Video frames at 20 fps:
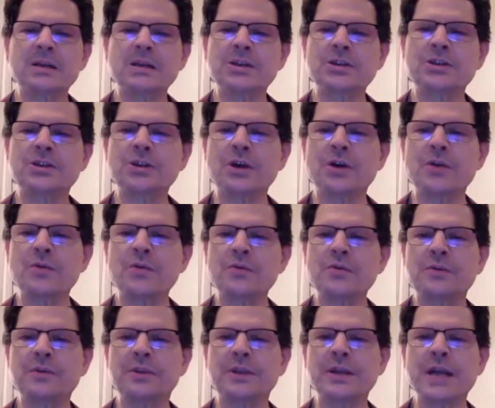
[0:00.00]

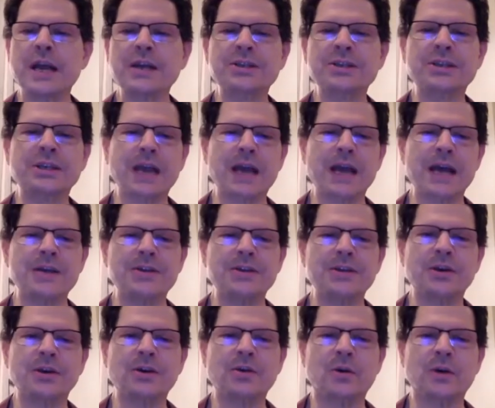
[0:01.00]
So the next
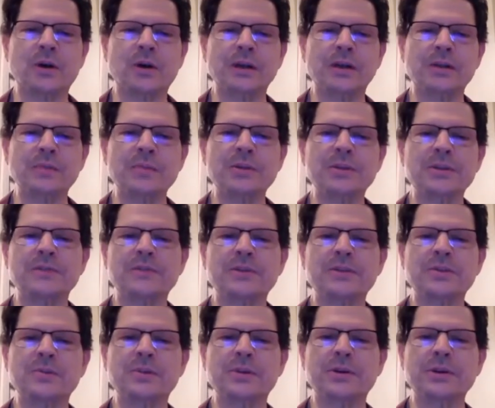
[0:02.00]
skandha or element of
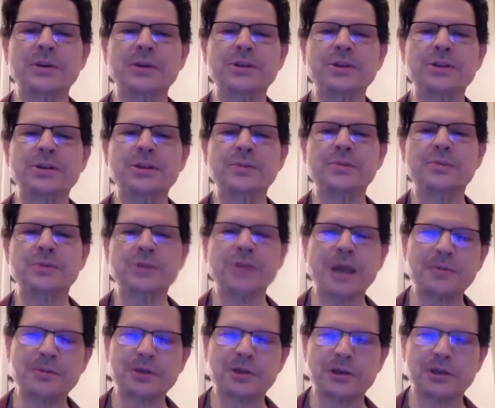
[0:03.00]
experience is
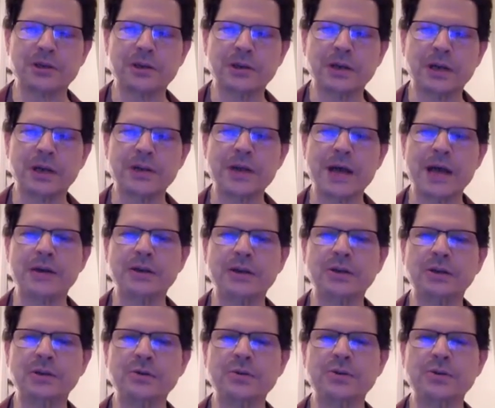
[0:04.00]
perception, and that
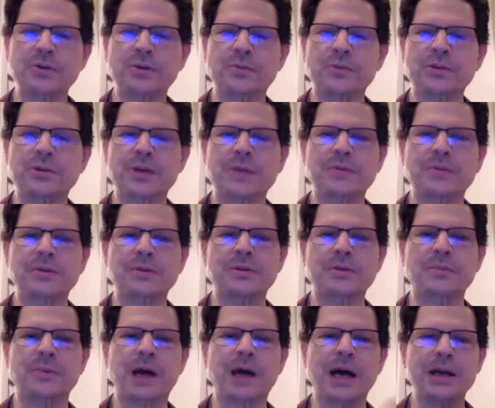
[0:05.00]
includes your perception of
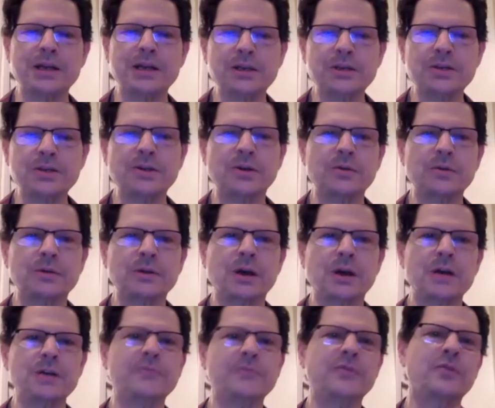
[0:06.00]
the body. So it
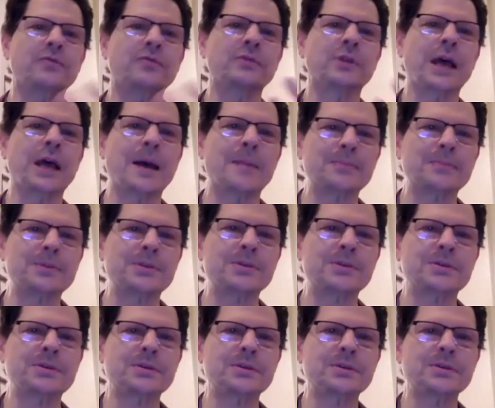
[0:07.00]
kind of
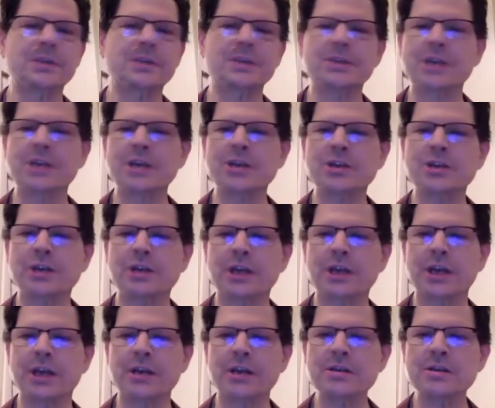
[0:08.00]
overlaps sensation
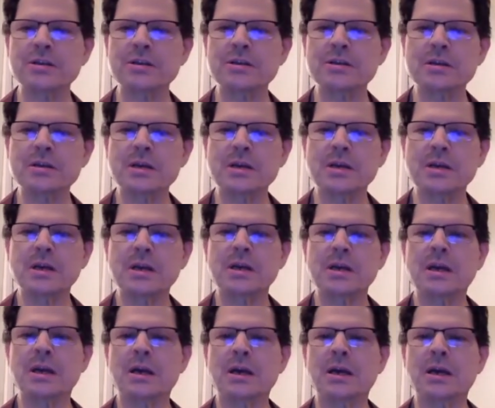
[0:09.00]
again,
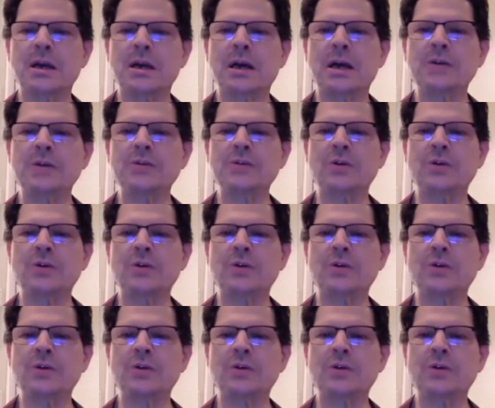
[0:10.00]
and